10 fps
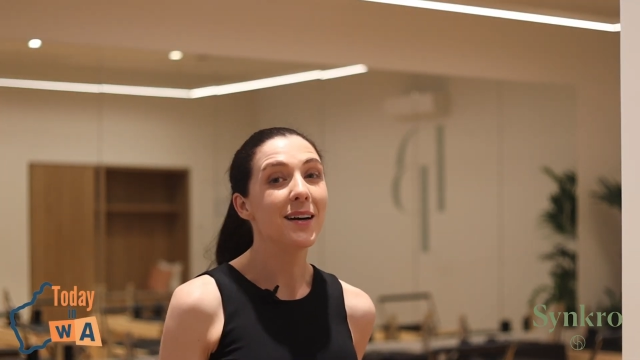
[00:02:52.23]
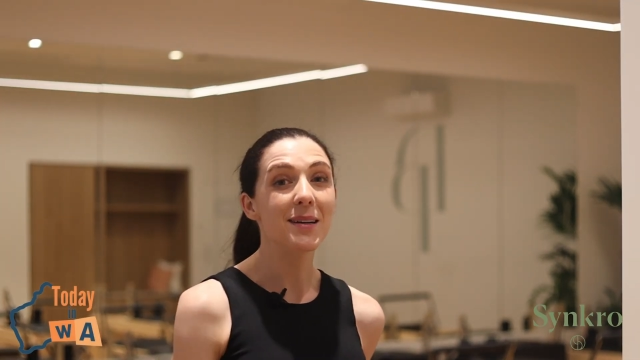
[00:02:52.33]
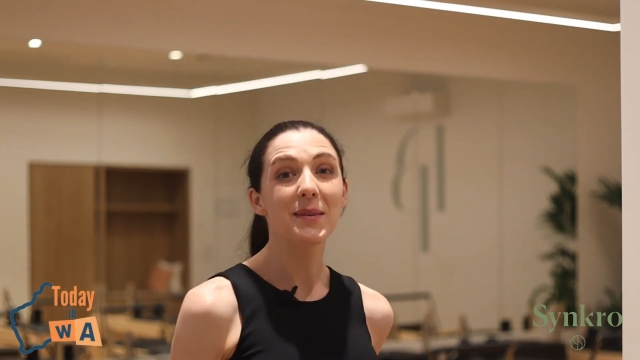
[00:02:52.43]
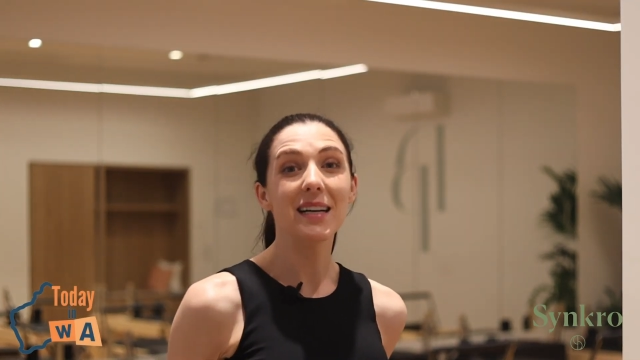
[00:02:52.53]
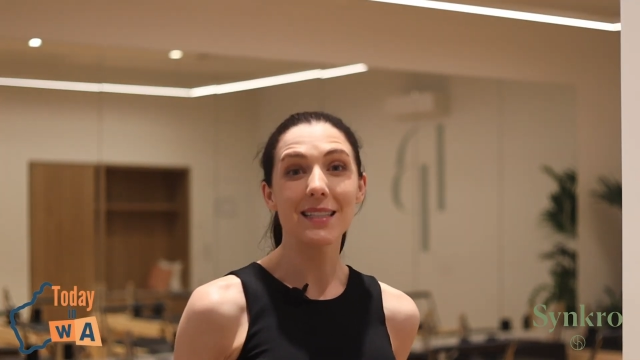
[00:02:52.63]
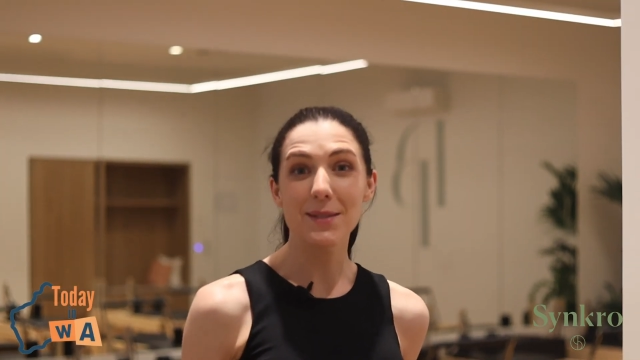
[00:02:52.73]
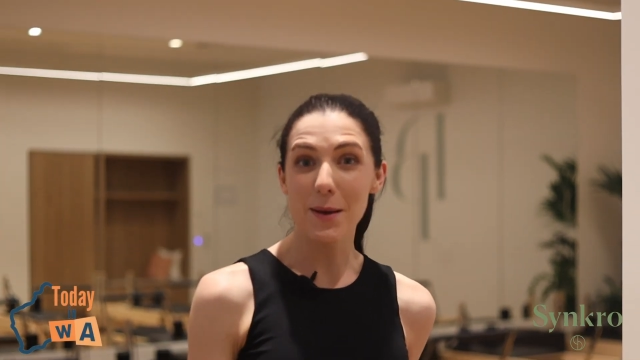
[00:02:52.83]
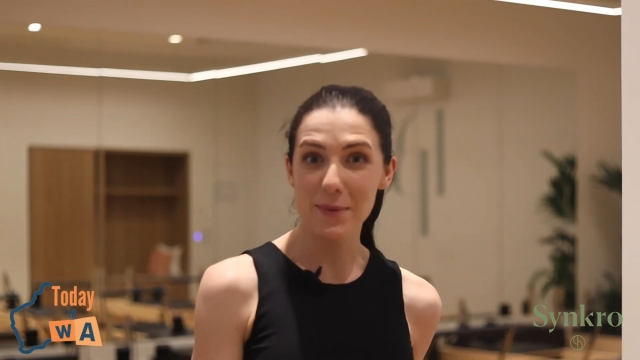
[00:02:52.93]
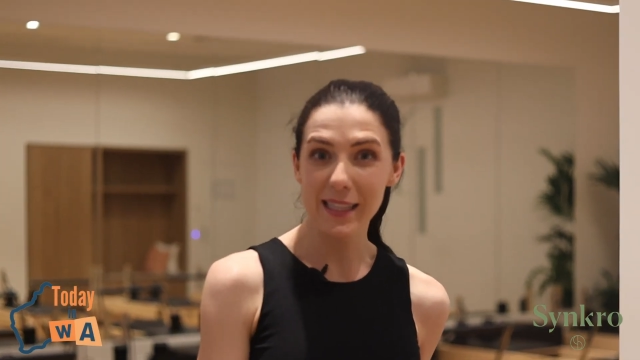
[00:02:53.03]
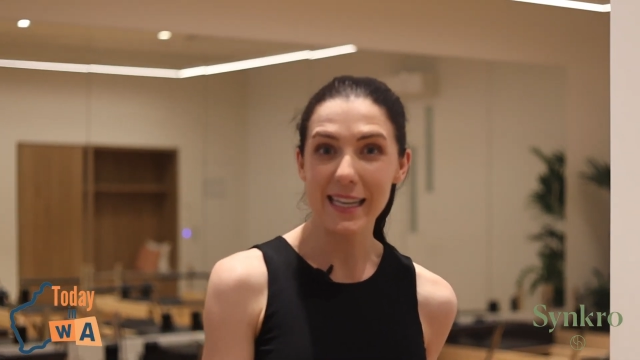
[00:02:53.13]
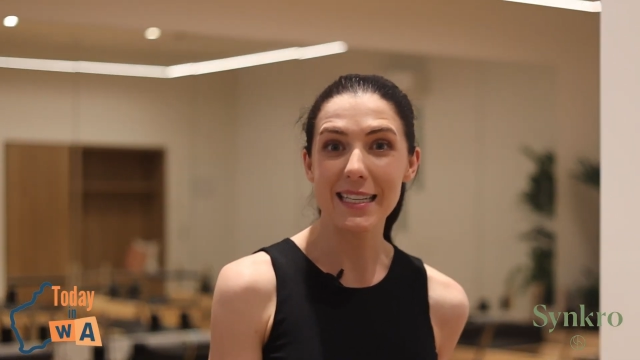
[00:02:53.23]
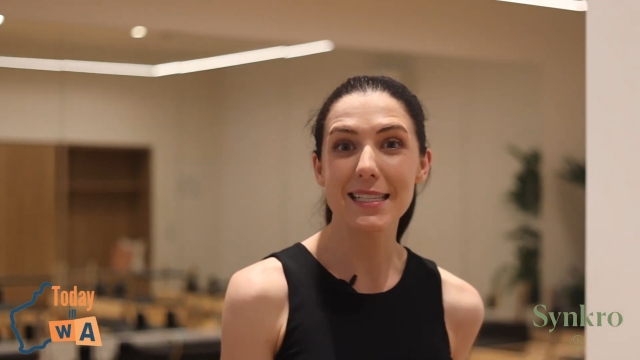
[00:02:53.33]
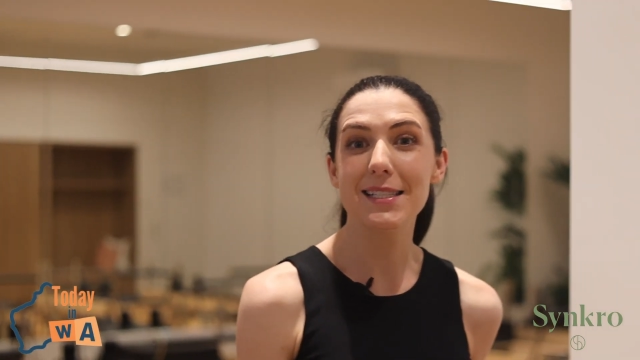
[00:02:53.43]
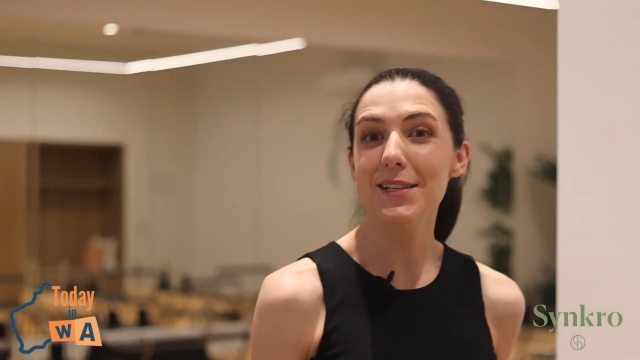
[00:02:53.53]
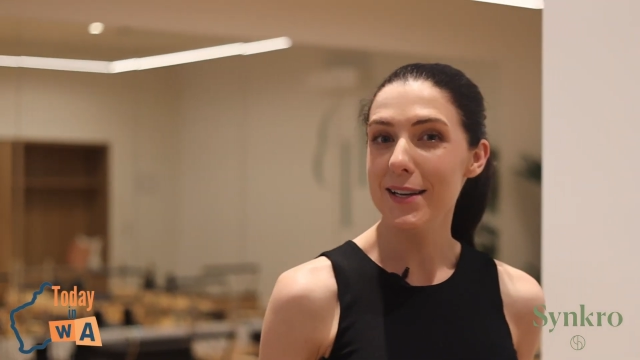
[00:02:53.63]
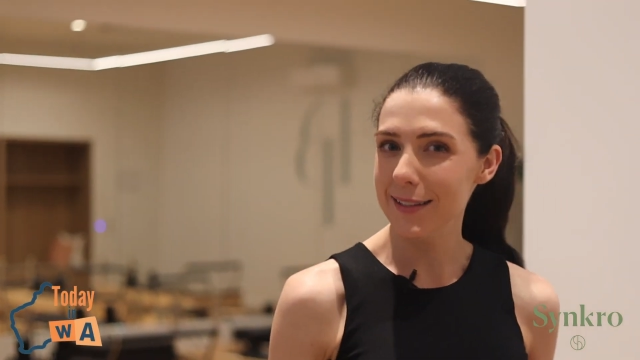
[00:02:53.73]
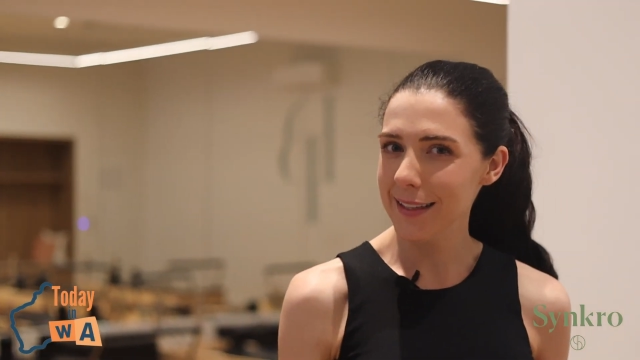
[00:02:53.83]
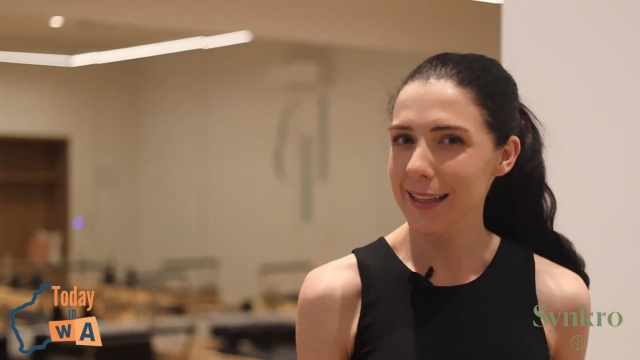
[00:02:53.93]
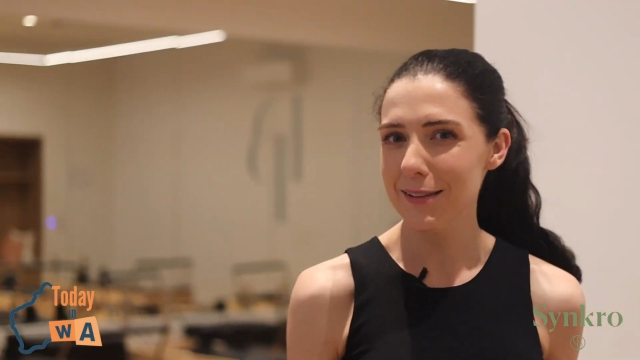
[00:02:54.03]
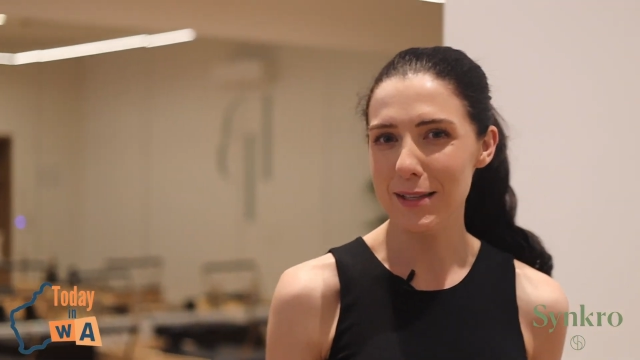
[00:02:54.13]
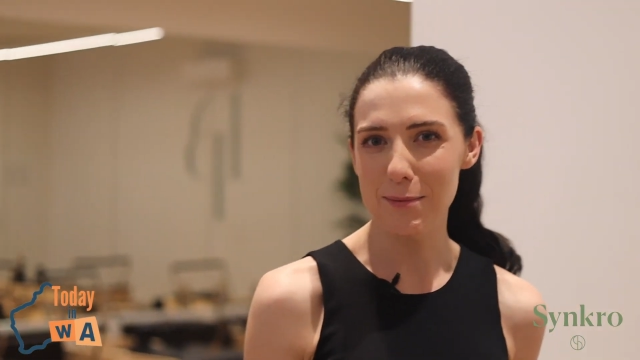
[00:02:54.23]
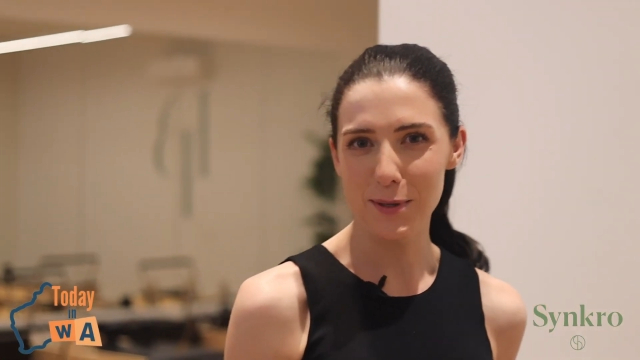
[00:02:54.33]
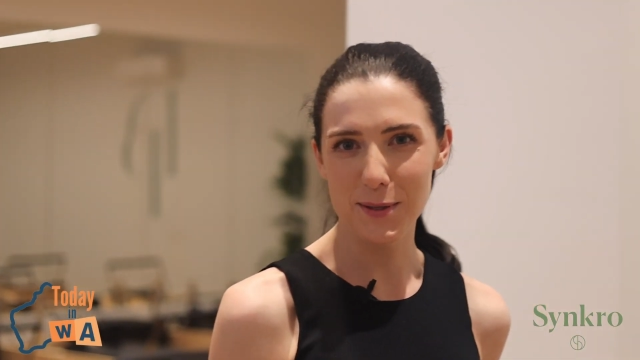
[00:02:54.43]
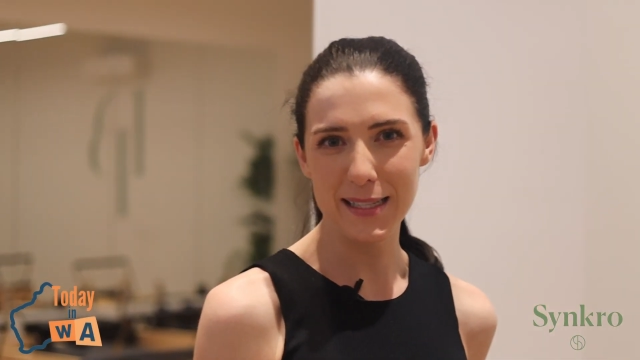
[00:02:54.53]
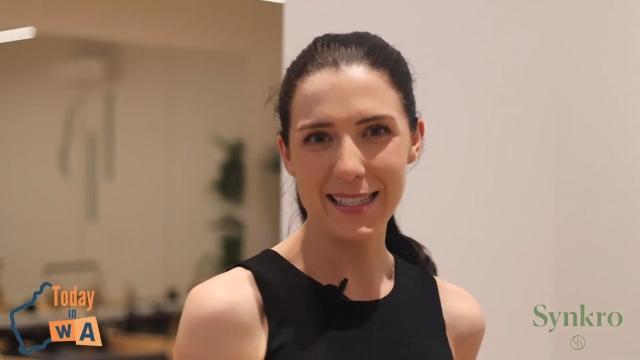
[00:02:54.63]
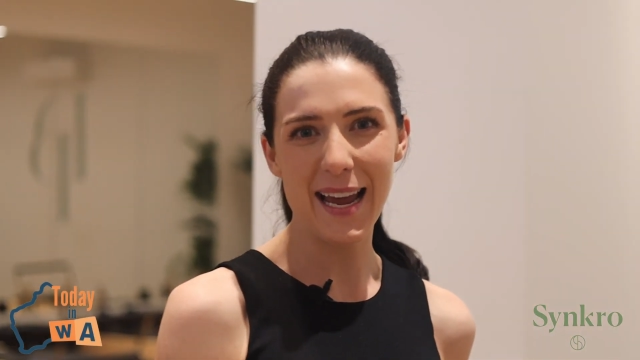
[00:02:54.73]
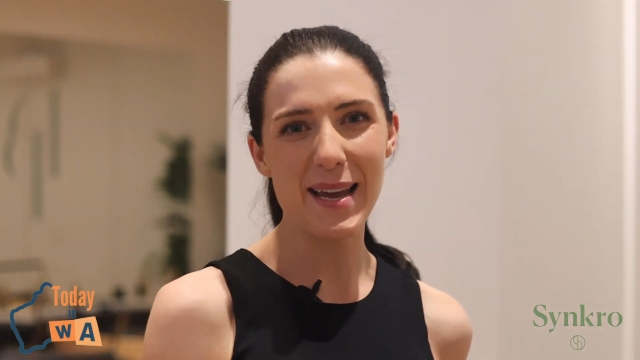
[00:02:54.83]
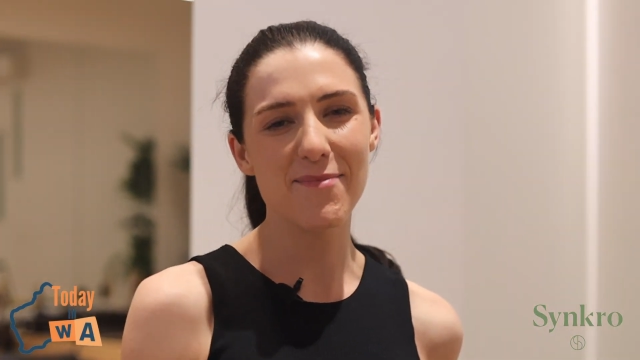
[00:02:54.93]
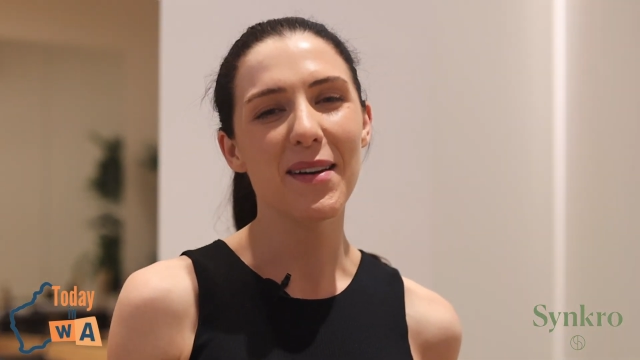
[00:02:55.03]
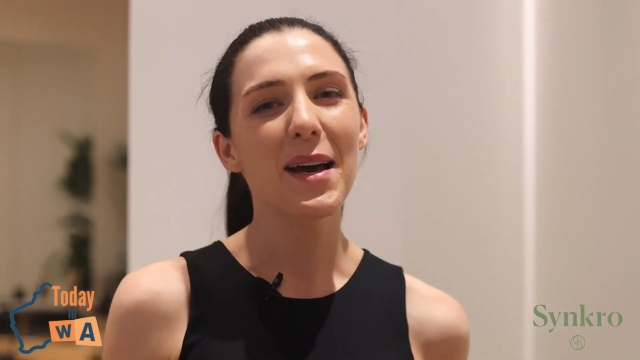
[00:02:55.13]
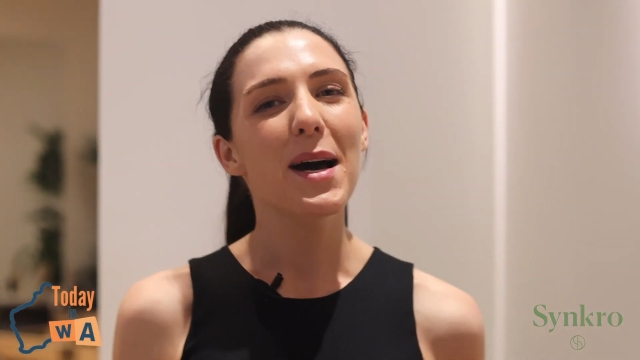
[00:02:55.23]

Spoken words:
Well, Sweat Pilates certainly lives up to its name,